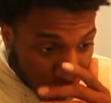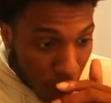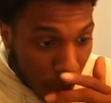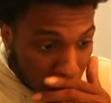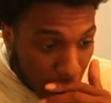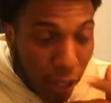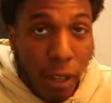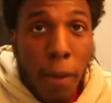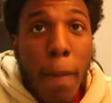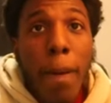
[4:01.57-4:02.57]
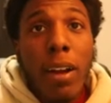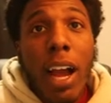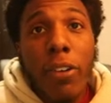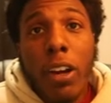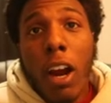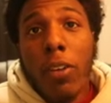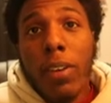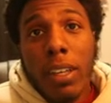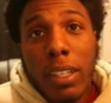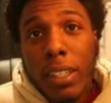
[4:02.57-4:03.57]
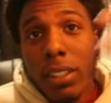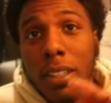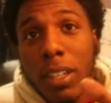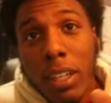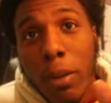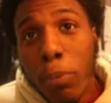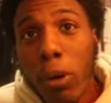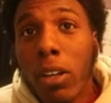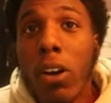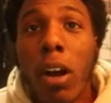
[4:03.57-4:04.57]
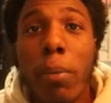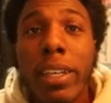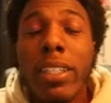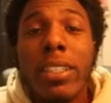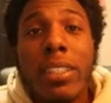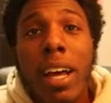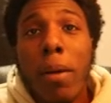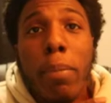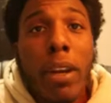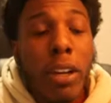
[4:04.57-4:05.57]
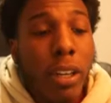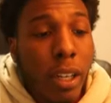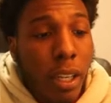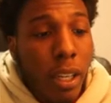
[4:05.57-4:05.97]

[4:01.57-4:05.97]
You know what I'm saying? Kyrie Irving, he's the good point guard, but he's not better